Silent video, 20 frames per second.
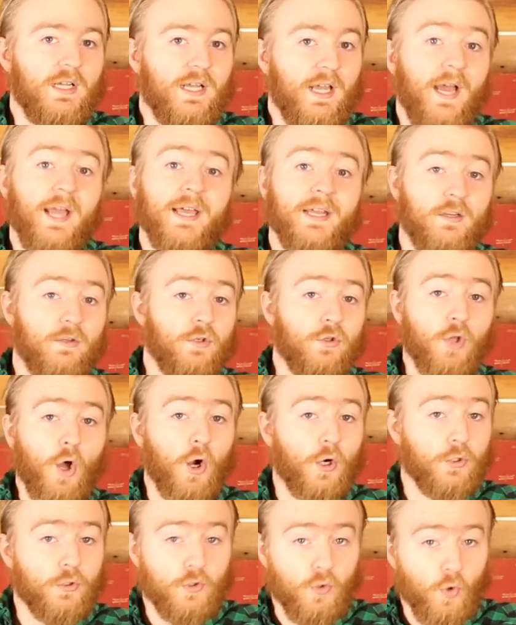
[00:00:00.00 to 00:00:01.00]
And
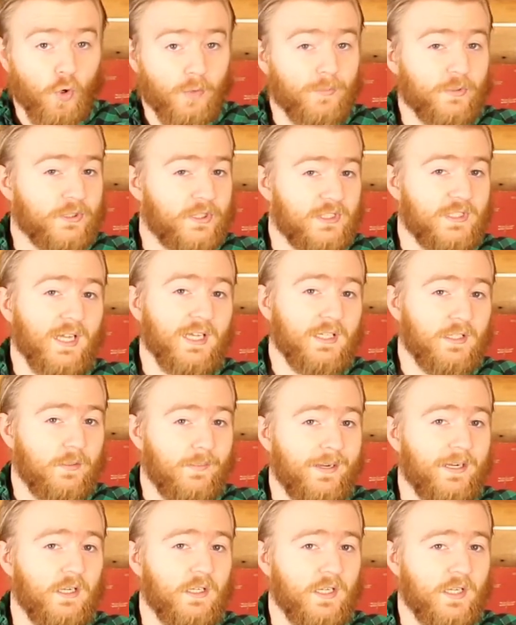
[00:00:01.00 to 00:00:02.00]
our normal state in
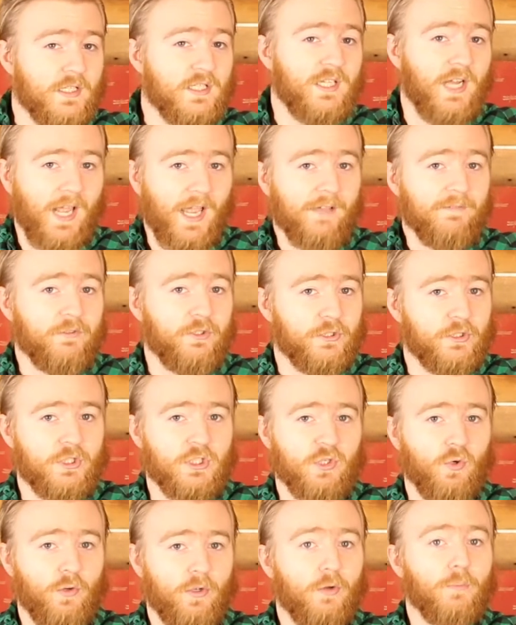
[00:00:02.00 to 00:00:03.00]
America is to have good
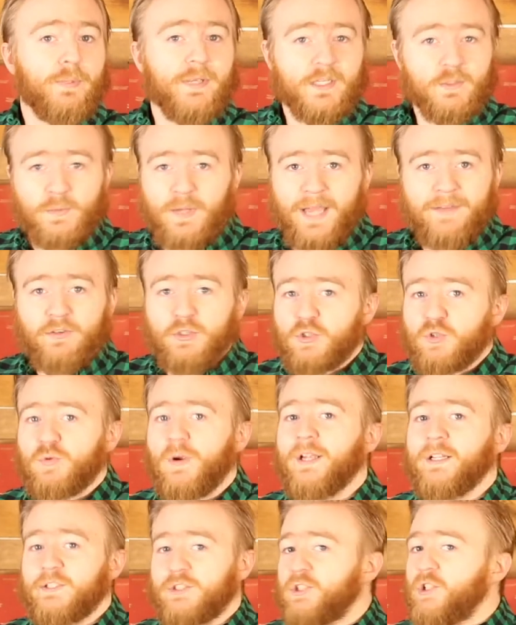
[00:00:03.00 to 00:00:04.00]
soil because we have a
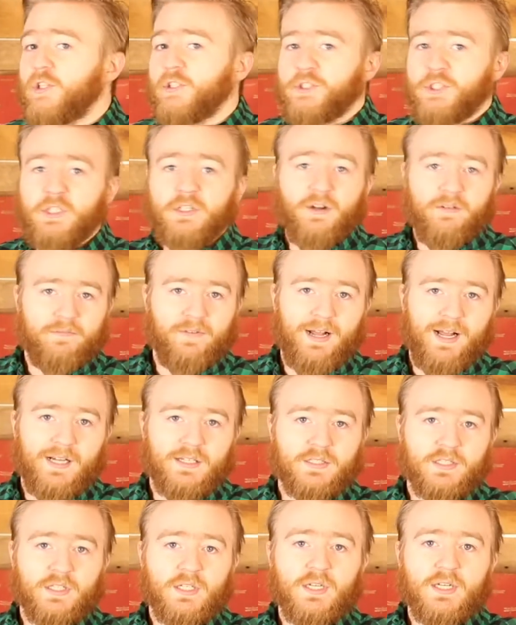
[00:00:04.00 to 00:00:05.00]
great church here at
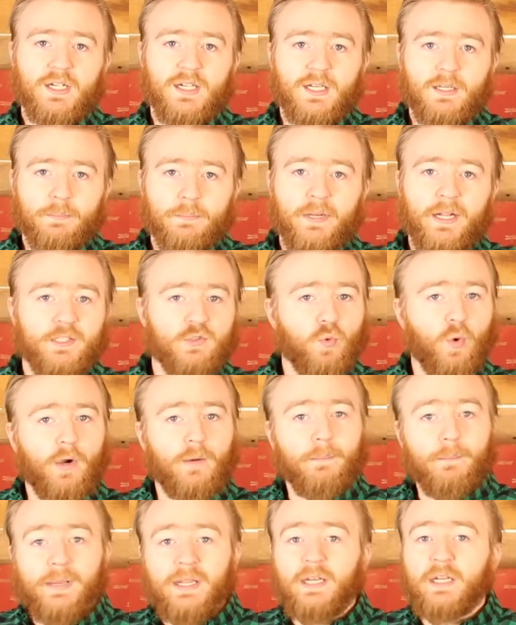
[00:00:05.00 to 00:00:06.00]
Vox. But as we're
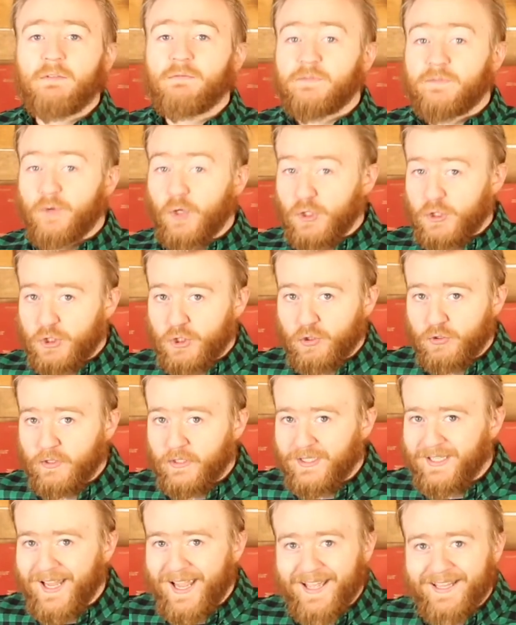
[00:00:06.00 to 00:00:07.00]
meeting
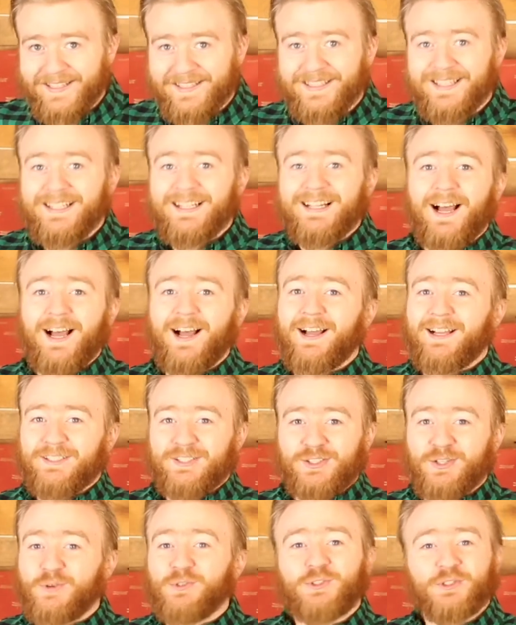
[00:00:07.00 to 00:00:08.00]
virtually and
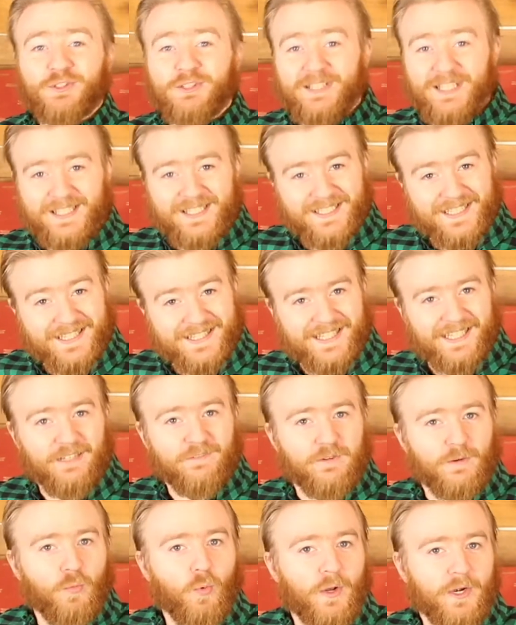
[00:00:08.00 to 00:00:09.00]
social distancing
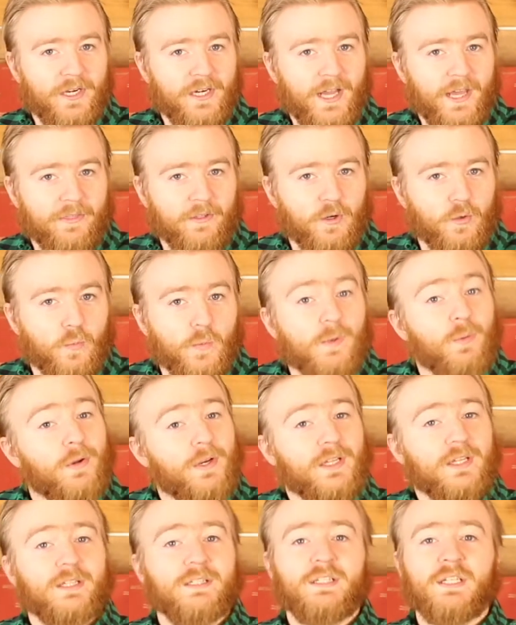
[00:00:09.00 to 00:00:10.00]
from one another, we want
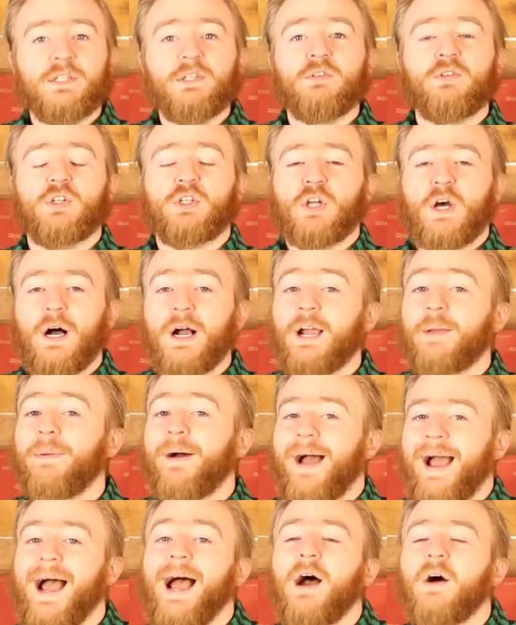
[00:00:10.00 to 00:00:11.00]
to continue to talk
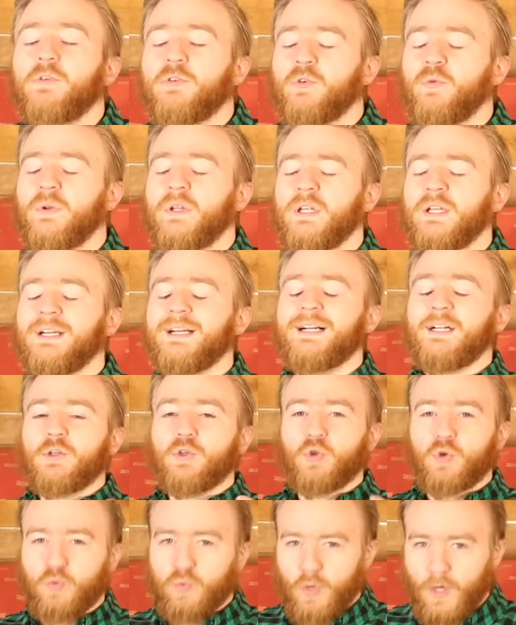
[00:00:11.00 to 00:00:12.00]
about how do we
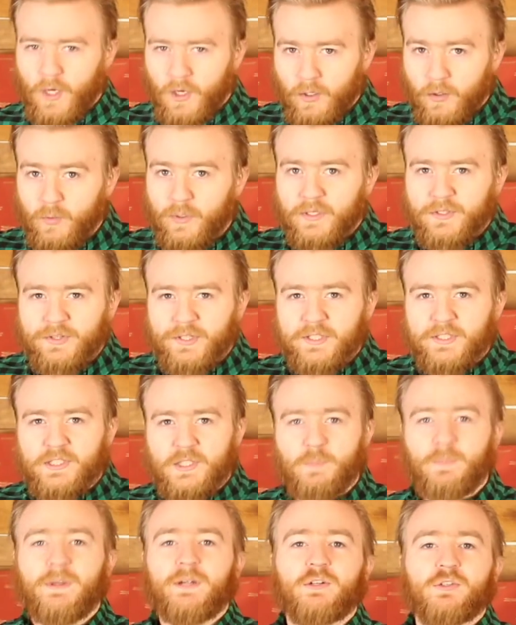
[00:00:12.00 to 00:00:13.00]
grow these
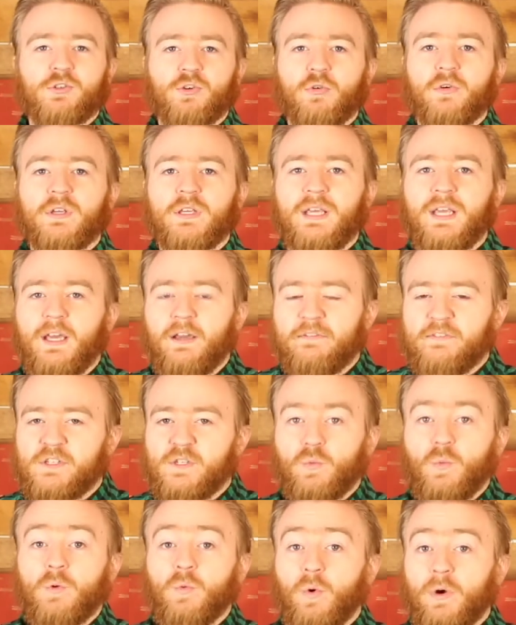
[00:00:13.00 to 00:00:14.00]
spiritual gifts
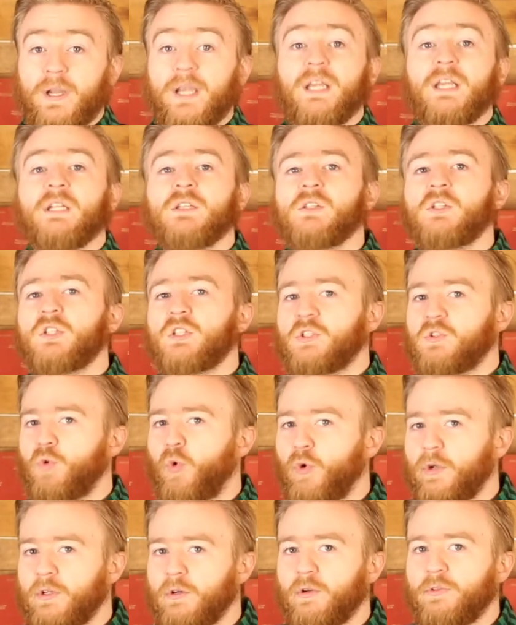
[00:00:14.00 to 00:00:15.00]
when we're in
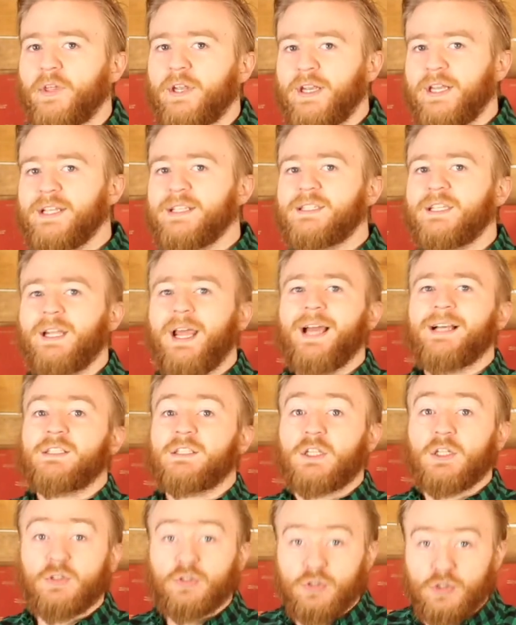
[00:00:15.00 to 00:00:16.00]
soil that isn't as
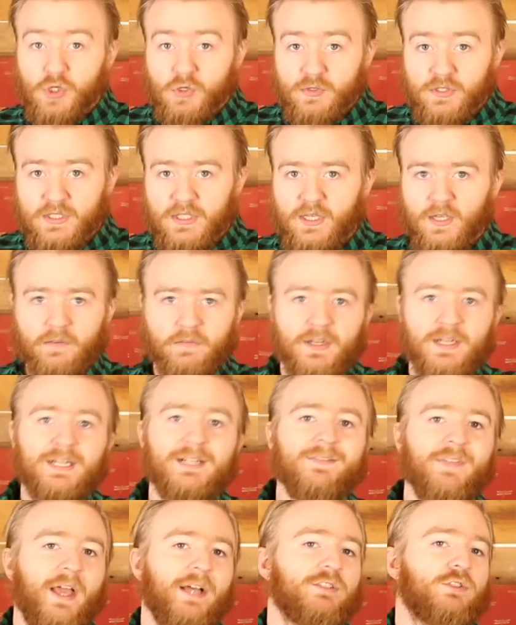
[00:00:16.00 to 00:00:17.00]
conducive
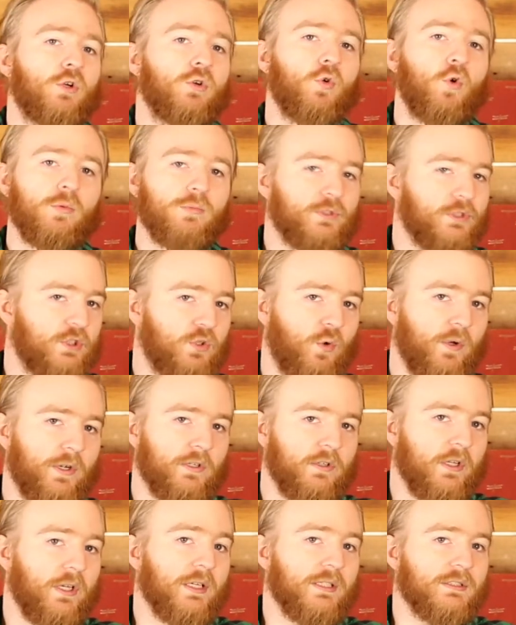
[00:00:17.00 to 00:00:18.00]
as our normal
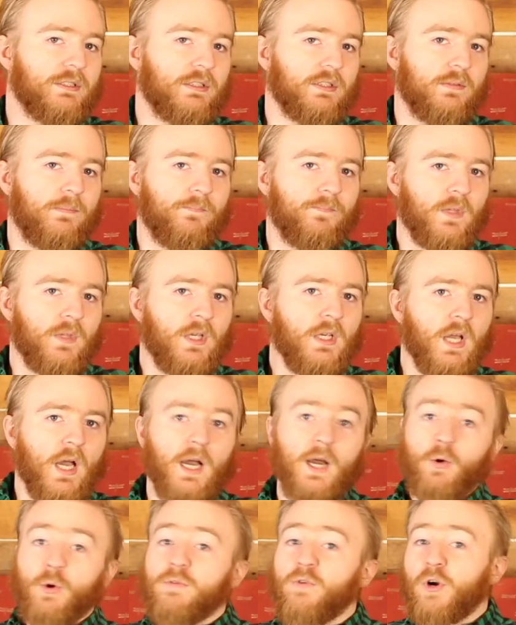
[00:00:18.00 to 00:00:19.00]
soil is.
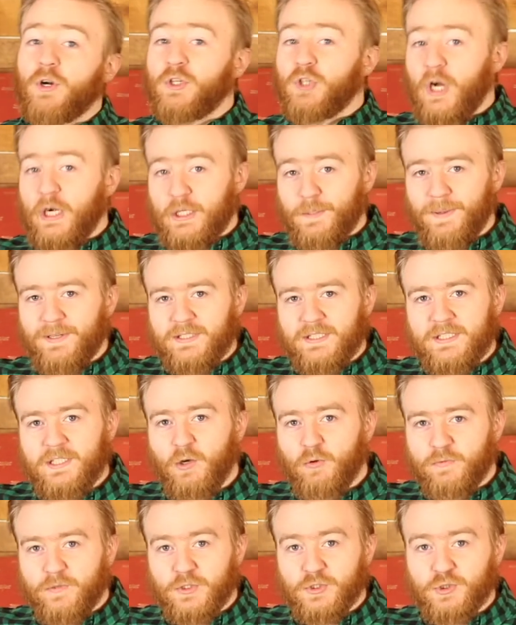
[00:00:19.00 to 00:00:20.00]
We've already talked about
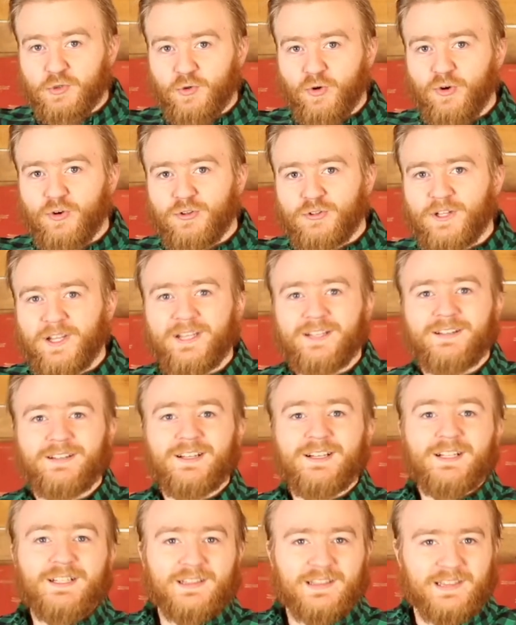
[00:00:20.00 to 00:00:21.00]
self-control and
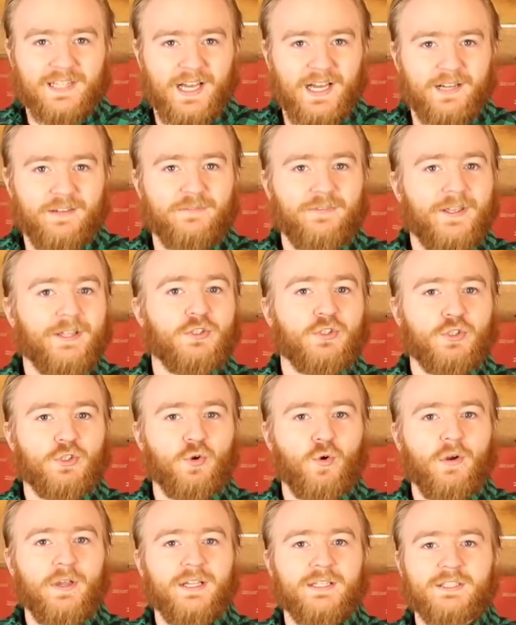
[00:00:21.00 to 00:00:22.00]
love and
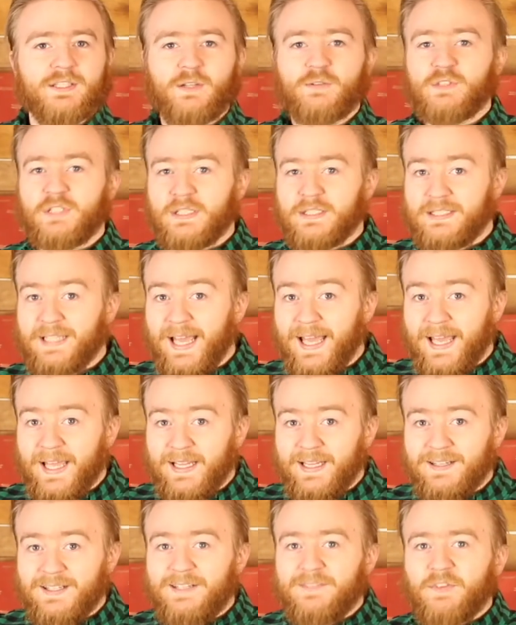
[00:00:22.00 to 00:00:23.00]
joy, and so
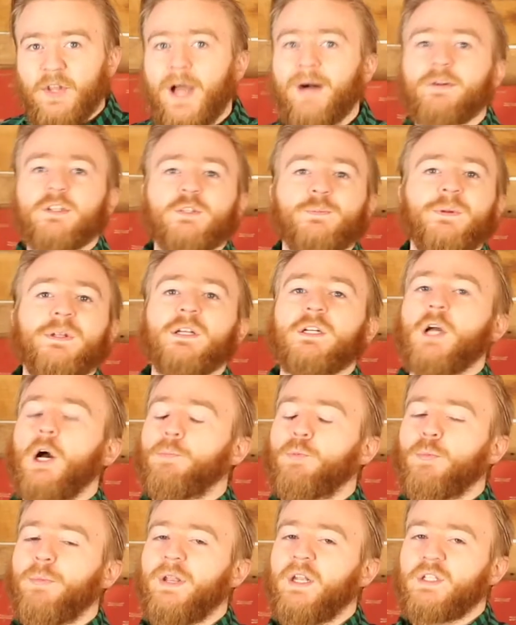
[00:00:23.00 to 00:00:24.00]
today I want to spend a
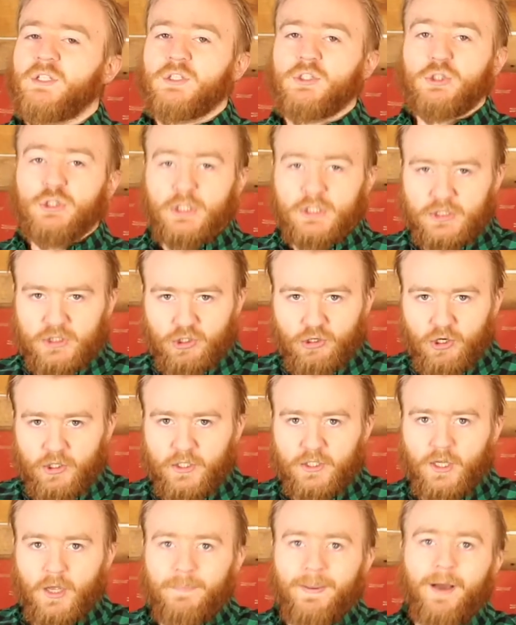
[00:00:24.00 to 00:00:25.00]
couple minutes just
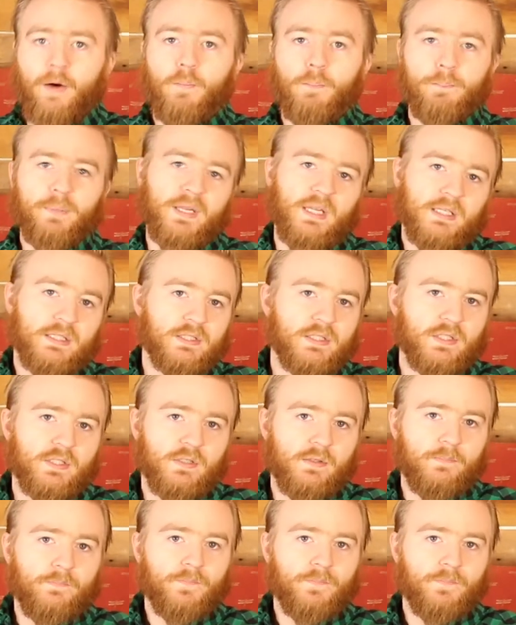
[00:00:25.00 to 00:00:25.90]
talking about peace.